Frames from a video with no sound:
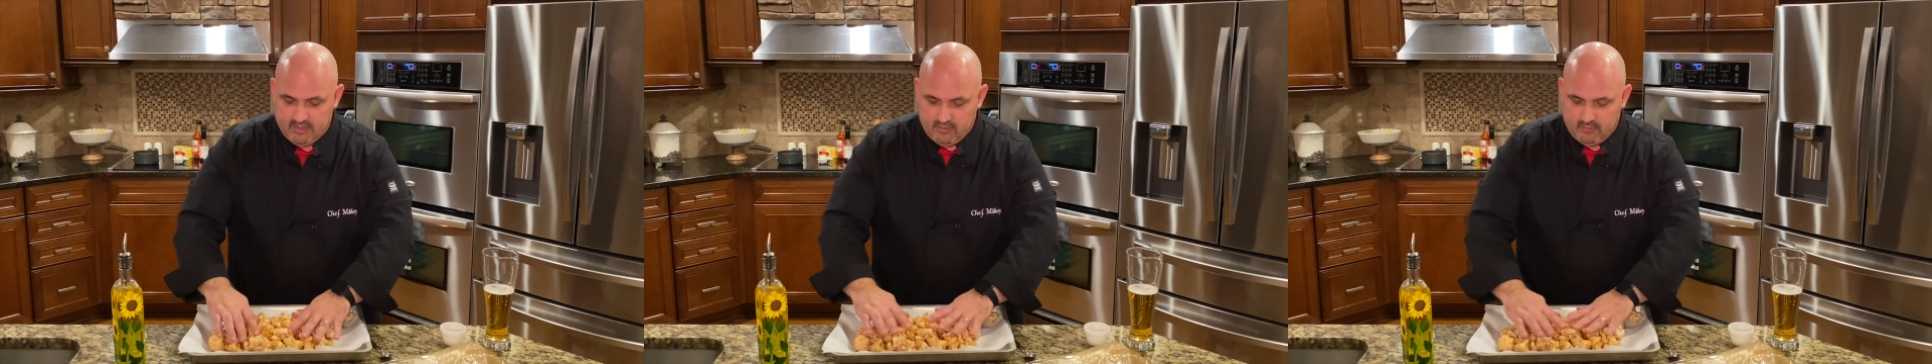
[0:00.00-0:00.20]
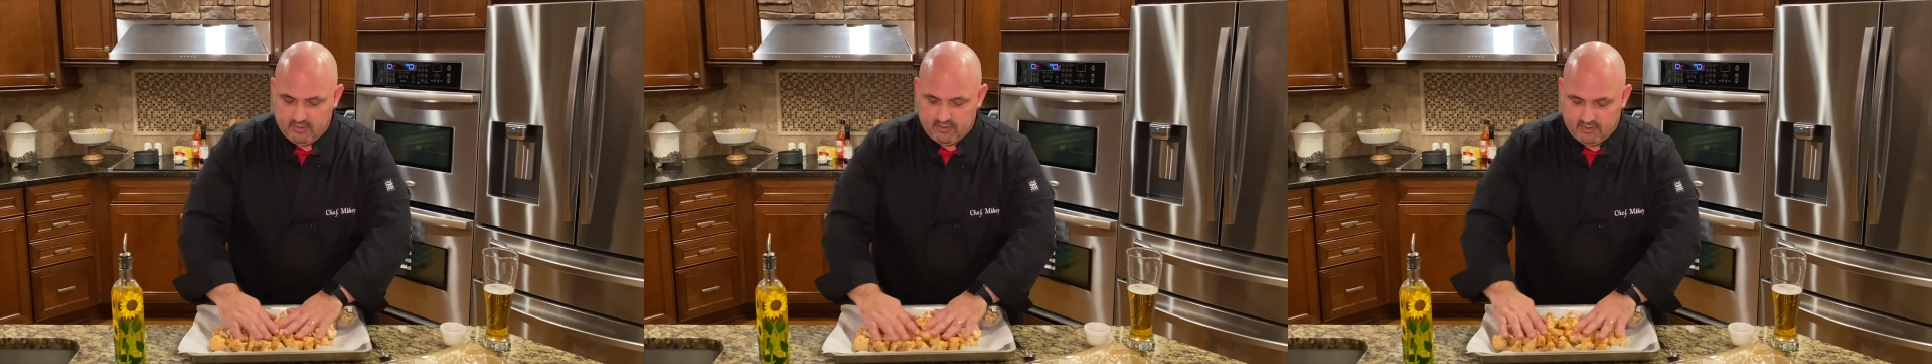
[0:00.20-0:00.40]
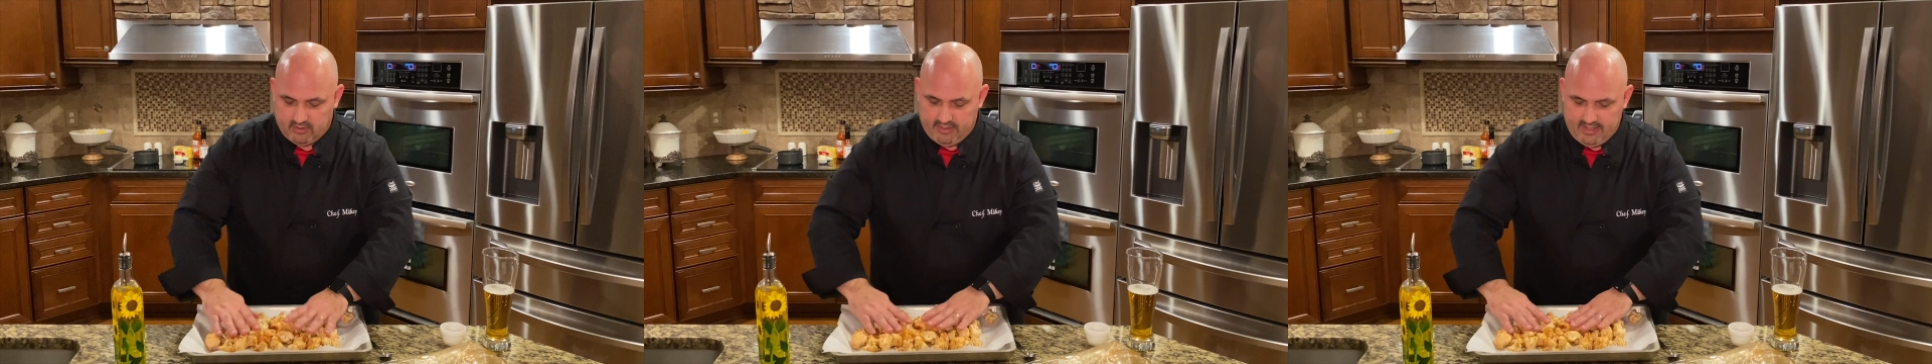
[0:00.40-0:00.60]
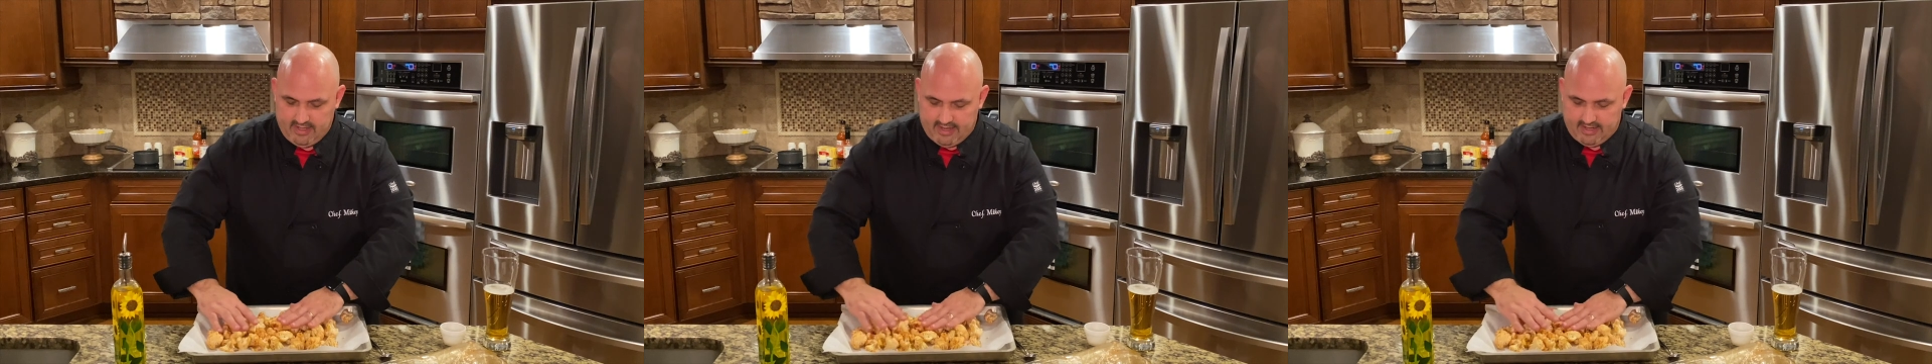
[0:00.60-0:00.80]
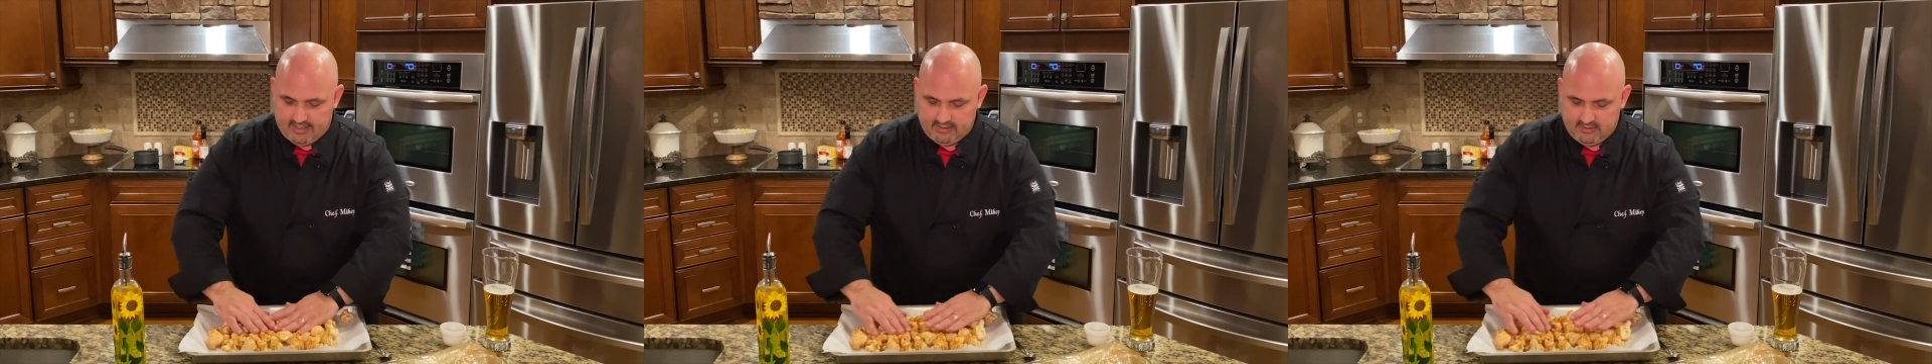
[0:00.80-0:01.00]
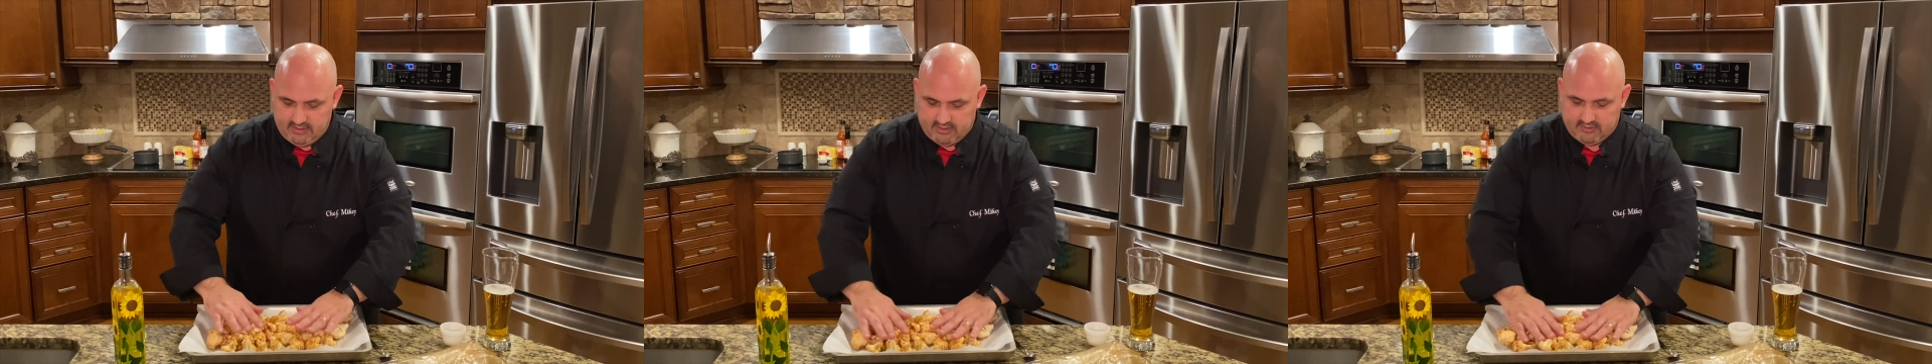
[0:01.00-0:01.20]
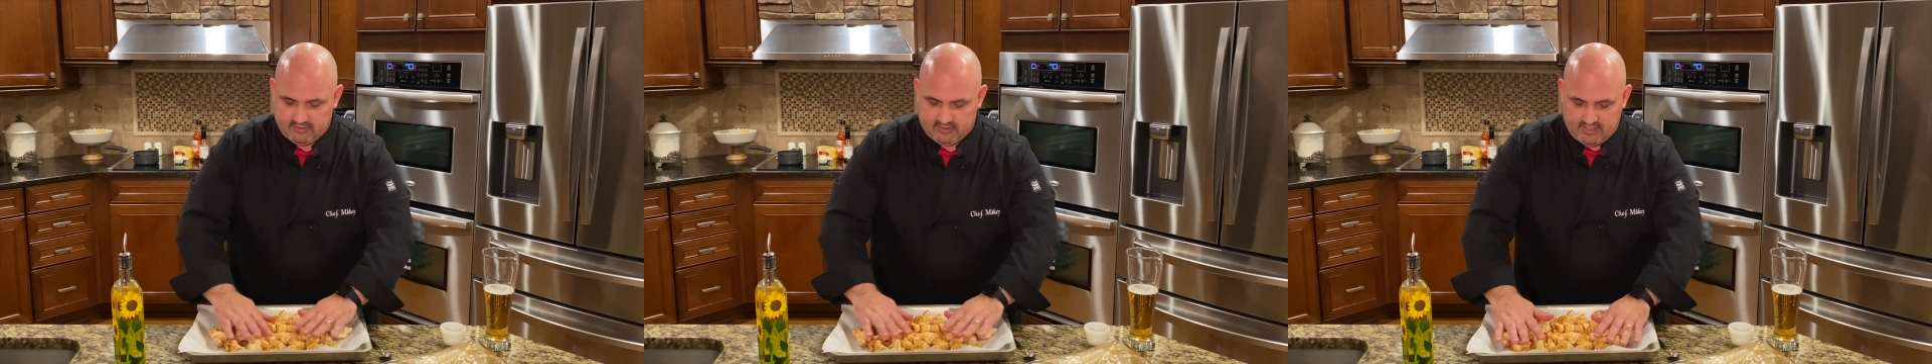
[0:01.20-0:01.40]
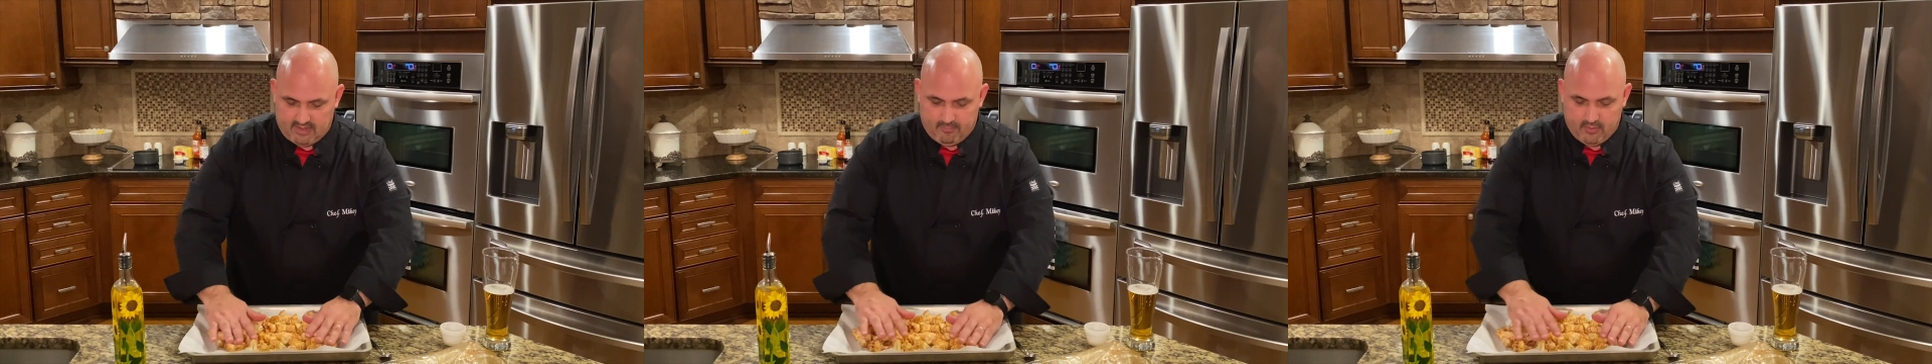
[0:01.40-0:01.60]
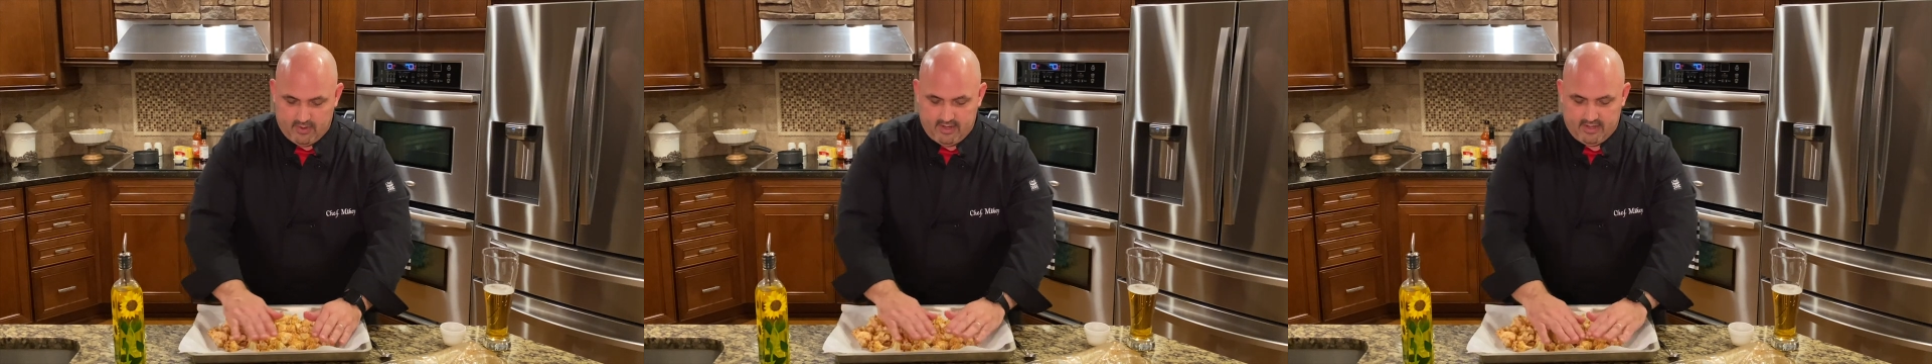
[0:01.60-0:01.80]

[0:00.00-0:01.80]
With clean hands, separate